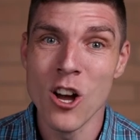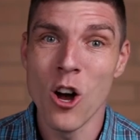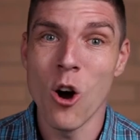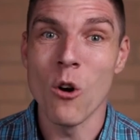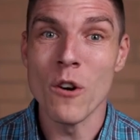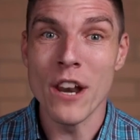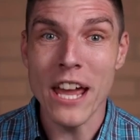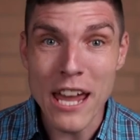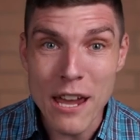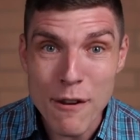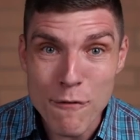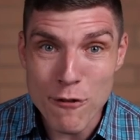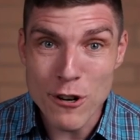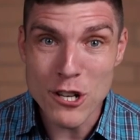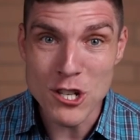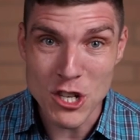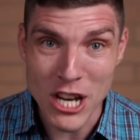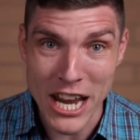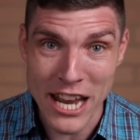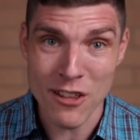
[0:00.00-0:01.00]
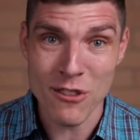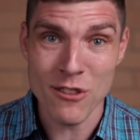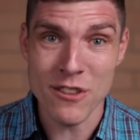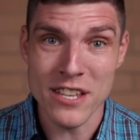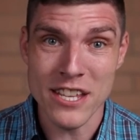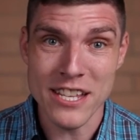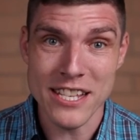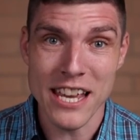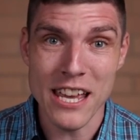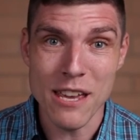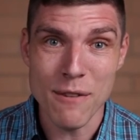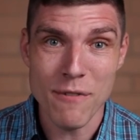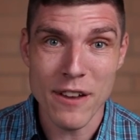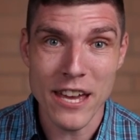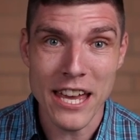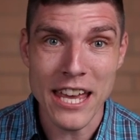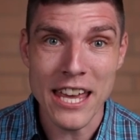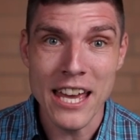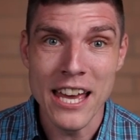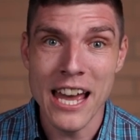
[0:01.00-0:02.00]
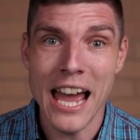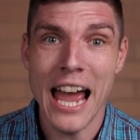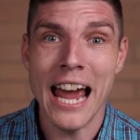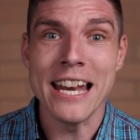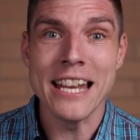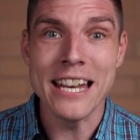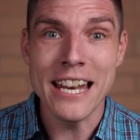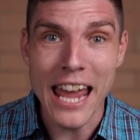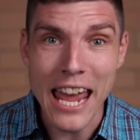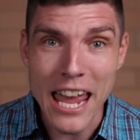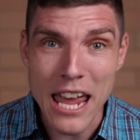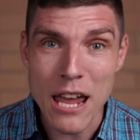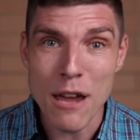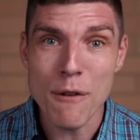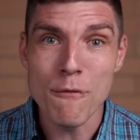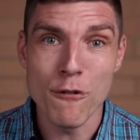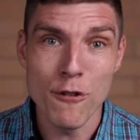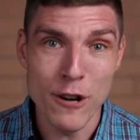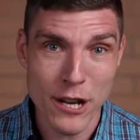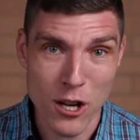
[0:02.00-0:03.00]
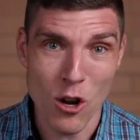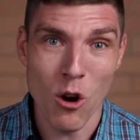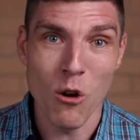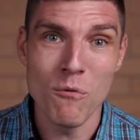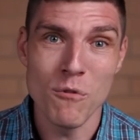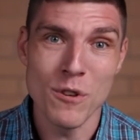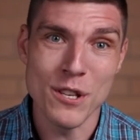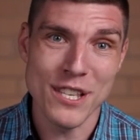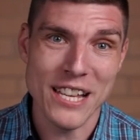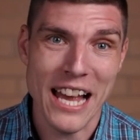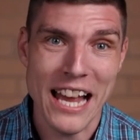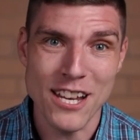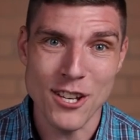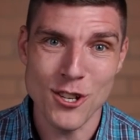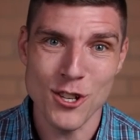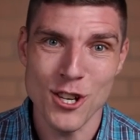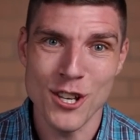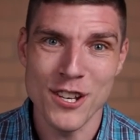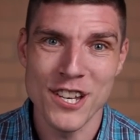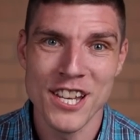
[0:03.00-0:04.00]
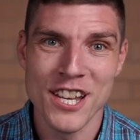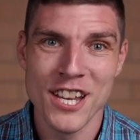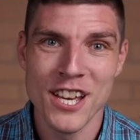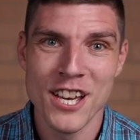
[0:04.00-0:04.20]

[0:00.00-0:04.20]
on every channel on the TV, and in every conversation.